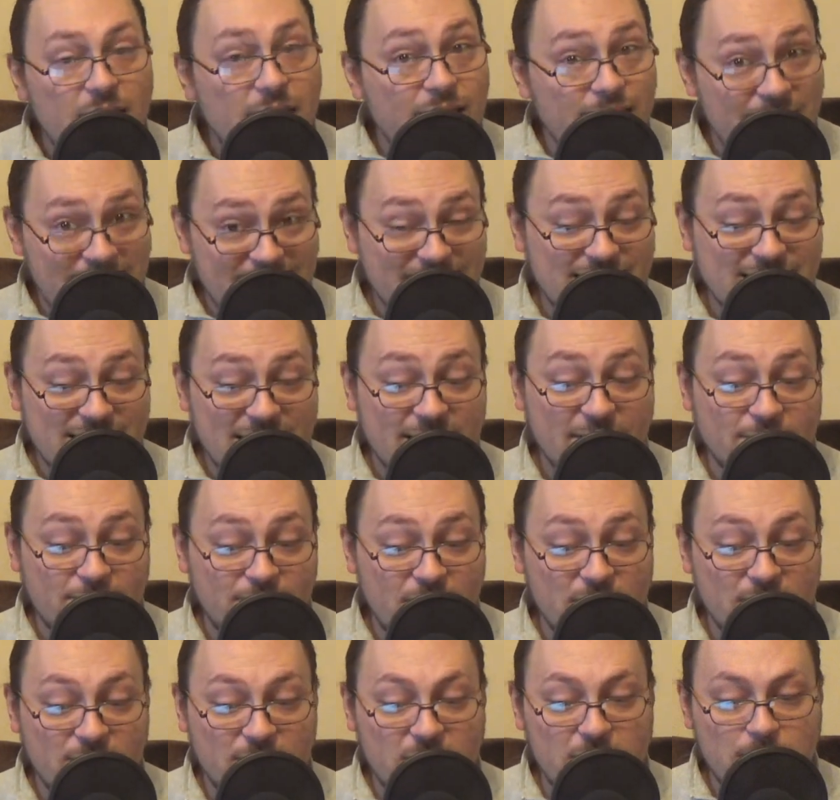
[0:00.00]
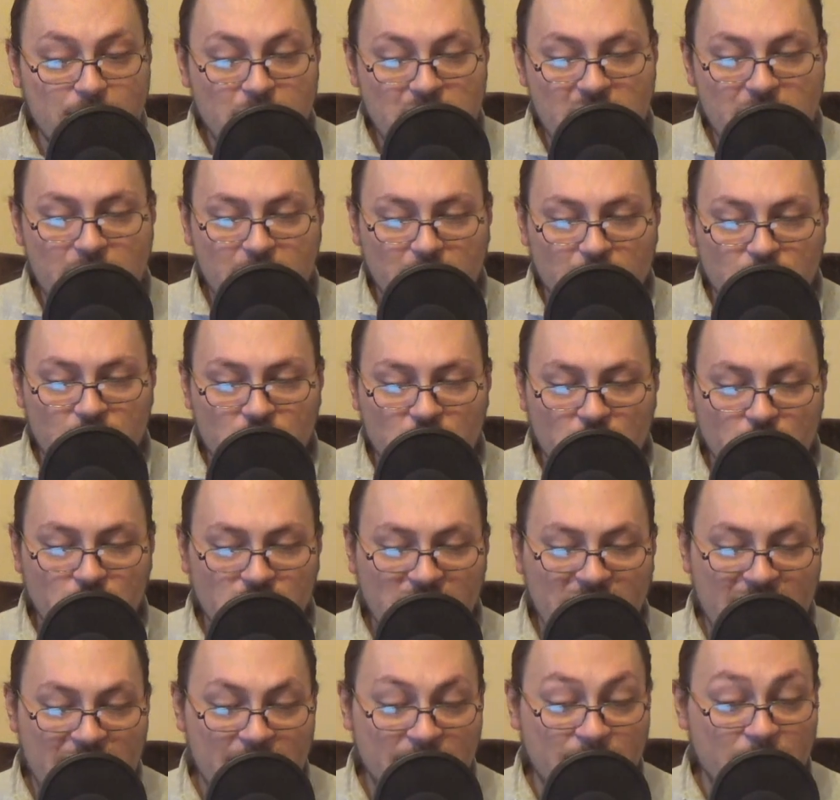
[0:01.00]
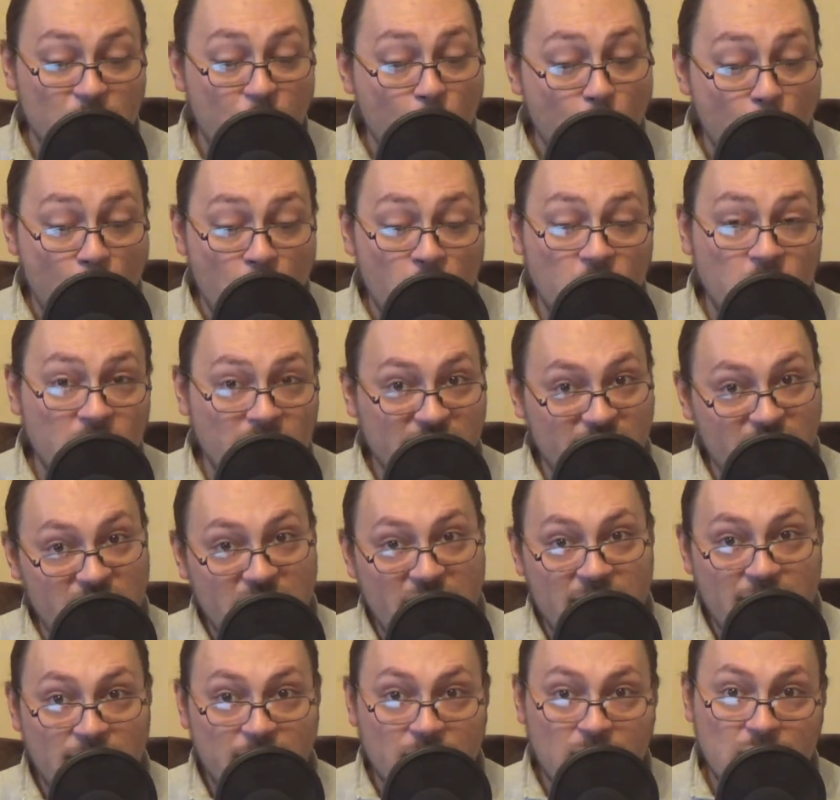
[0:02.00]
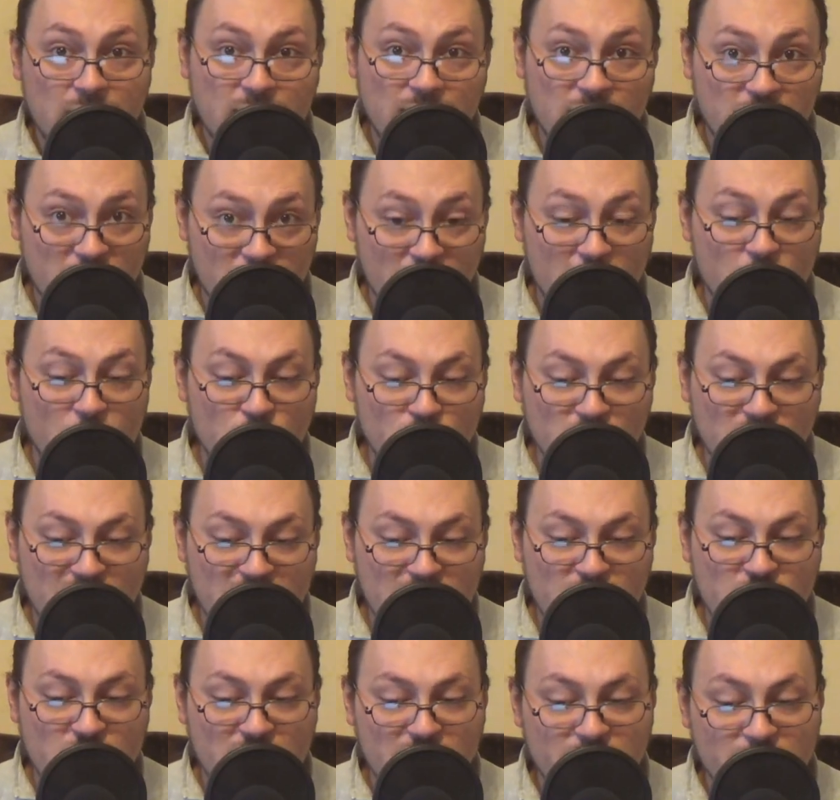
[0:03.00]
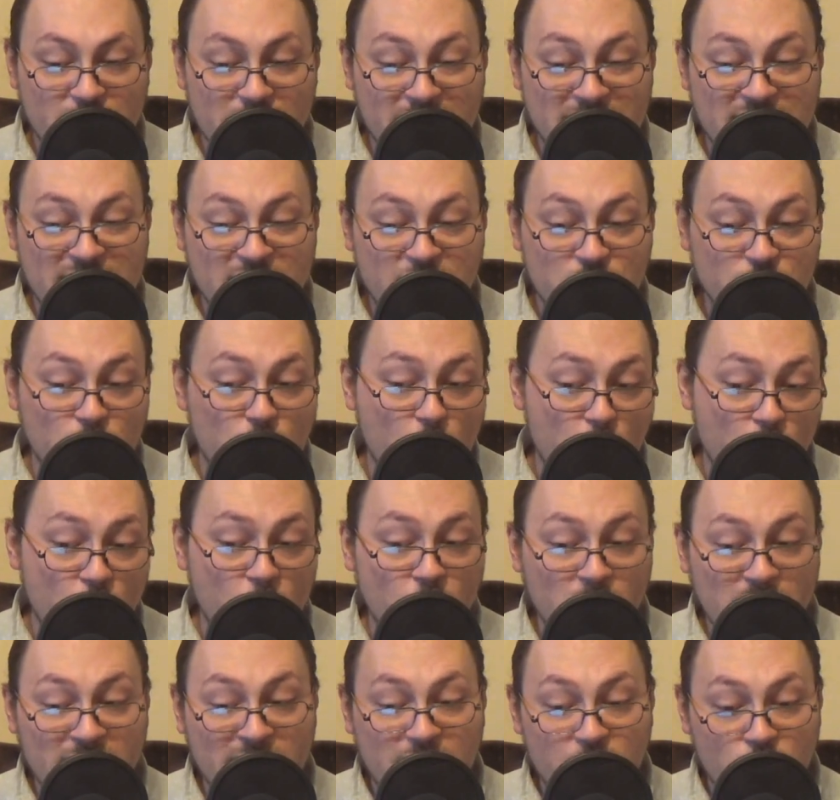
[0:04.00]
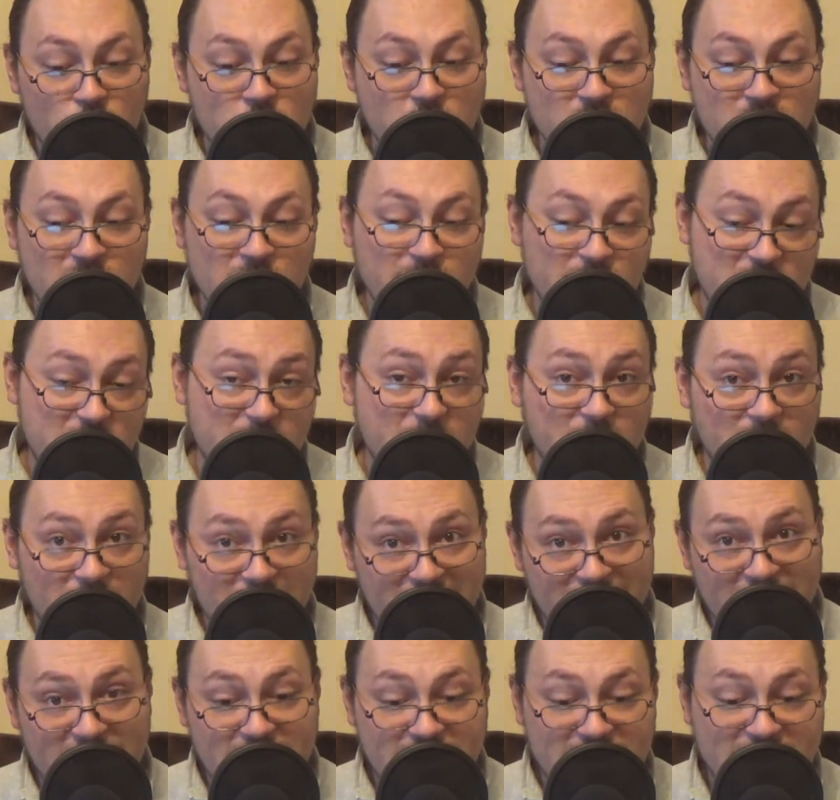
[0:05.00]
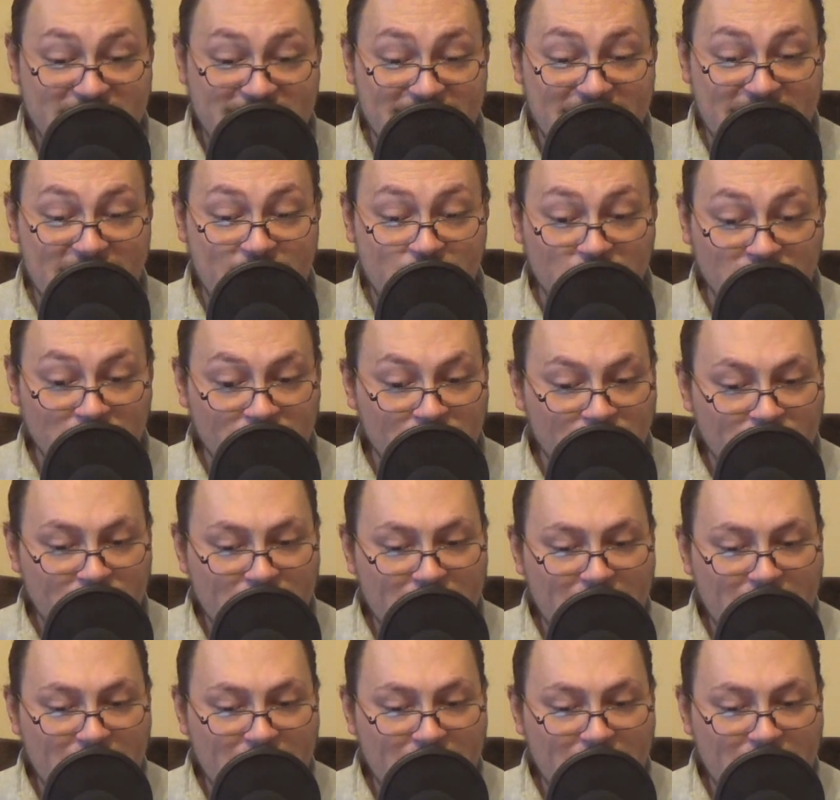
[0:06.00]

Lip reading: Less than 50 people showed up, all of them known degenerates to all the normal people in this town.